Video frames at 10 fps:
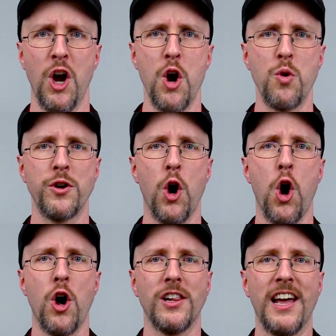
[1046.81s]
Toad
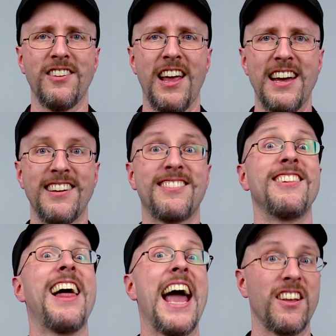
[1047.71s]
Hall has had its
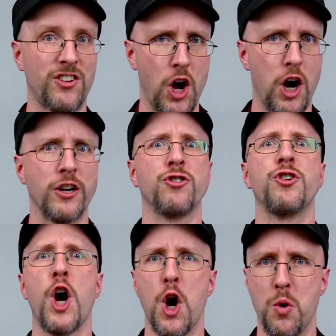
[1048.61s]
last car
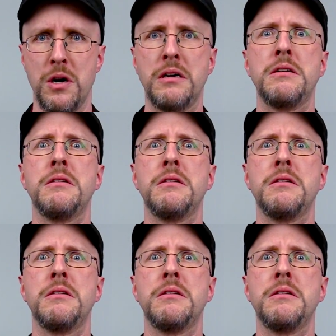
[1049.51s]
show.